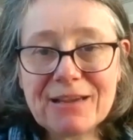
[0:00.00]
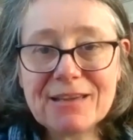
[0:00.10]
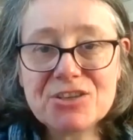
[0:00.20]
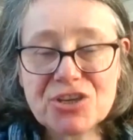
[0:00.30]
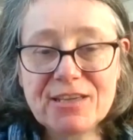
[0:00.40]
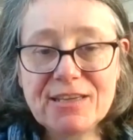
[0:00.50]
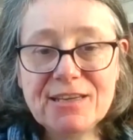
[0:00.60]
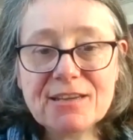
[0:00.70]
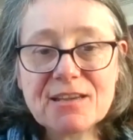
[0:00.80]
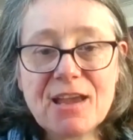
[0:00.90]

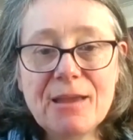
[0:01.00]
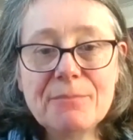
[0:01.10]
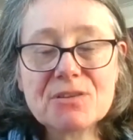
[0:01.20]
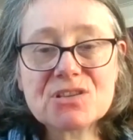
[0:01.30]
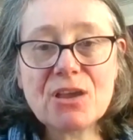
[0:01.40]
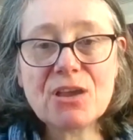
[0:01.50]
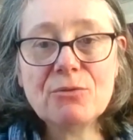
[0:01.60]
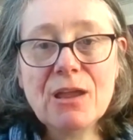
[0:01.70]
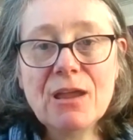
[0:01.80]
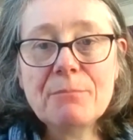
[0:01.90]
hygiene. Um,
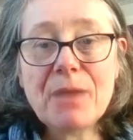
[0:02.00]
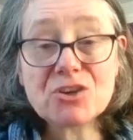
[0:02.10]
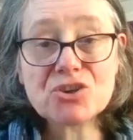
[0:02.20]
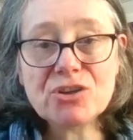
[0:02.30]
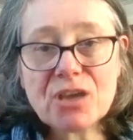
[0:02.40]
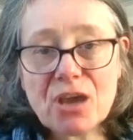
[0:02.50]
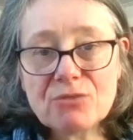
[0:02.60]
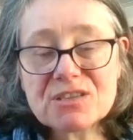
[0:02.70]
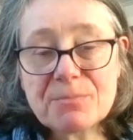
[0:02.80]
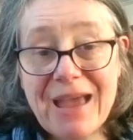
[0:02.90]
so make sure you
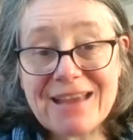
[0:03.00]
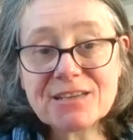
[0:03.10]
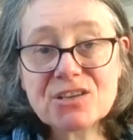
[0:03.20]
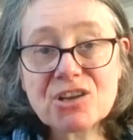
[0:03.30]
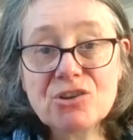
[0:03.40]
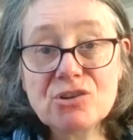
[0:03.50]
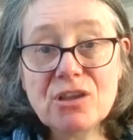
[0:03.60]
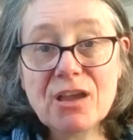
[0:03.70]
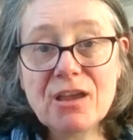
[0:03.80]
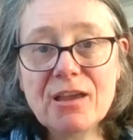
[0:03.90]
go to bed at a,
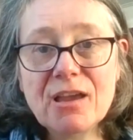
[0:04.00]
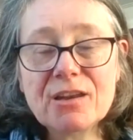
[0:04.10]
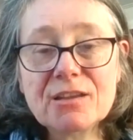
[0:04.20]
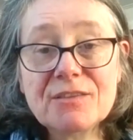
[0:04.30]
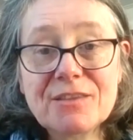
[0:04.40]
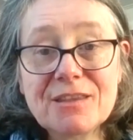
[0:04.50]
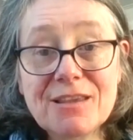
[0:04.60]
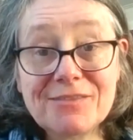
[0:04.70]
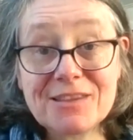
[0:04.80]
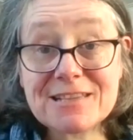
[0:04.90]
uh, at a,
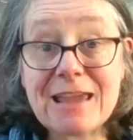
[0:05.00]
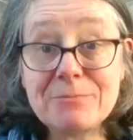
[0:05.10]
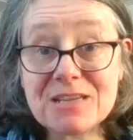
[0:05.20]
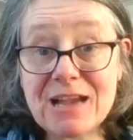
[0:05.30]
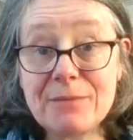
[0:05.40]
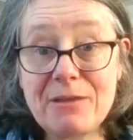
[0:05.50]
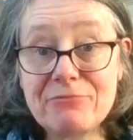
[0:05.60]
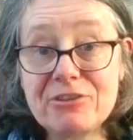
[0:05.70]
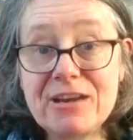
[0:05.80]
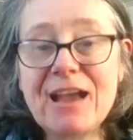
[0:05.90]
the same time
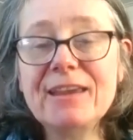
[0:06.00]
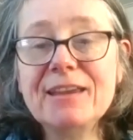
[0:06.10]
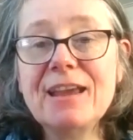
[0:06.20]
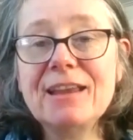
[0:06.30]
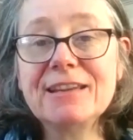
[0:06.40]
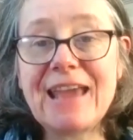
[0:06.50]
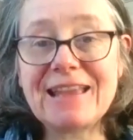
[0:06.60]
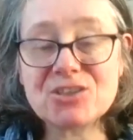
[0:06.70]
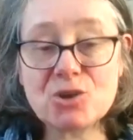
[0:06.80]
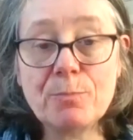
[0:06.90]
every night and
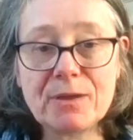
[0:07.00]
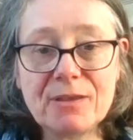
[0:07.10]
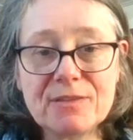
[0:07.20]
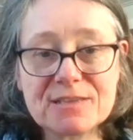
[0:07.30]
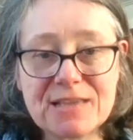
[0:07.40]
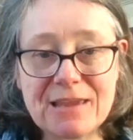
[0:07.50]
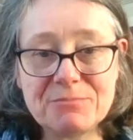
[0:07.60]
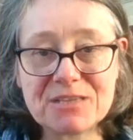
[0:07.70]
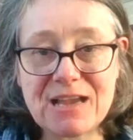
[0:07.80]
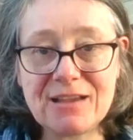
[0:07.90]
get up at the
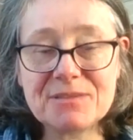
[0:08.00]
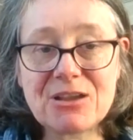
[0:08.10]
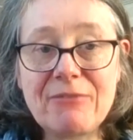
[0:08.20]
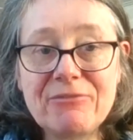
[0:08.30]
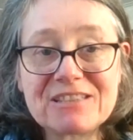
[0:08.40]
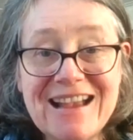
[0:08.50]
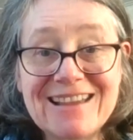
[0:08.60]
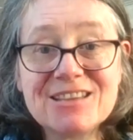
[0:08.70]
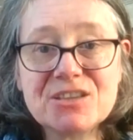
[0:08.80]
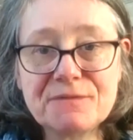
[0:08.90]
same time. So however
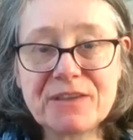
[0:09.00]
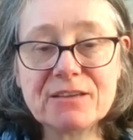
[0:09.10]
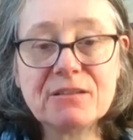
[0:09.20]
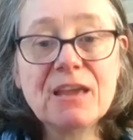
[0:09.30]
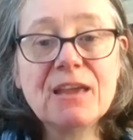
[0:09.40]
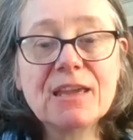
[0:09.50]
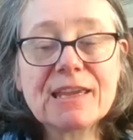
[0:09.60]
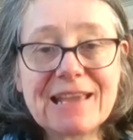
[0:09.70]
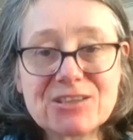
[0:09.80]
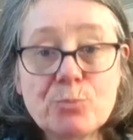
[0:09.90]
tired you feel,
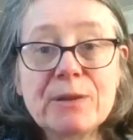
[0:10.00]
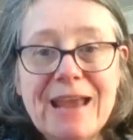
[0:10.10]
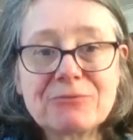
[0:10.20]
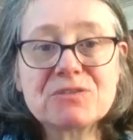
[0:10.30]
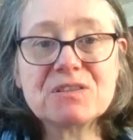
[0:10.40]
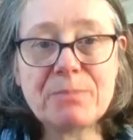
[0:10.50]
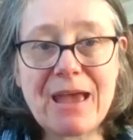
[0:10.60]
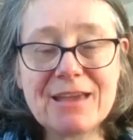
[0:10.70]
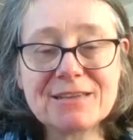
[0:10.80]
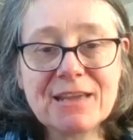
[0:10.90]
get up and out of
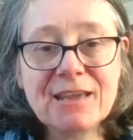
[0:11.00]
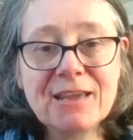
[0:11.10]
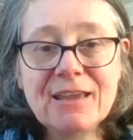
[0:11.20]
bed.